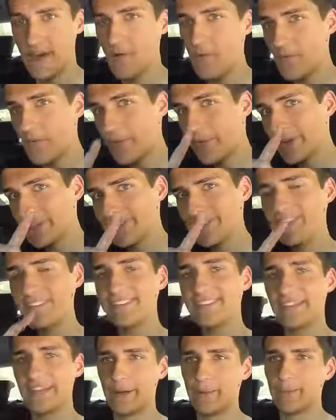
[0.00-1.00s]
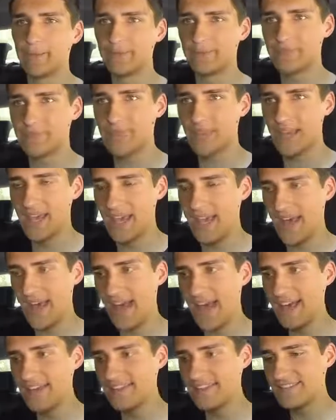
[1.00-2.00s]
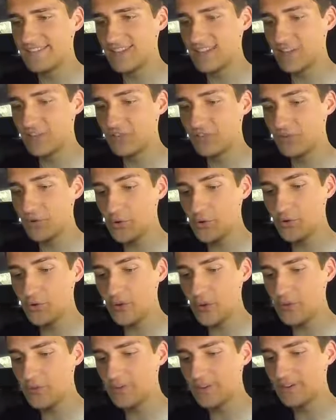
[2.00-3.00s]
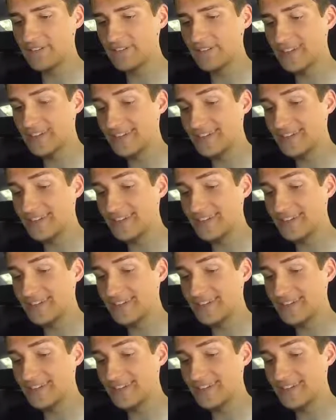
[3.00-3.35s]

one listing has sold over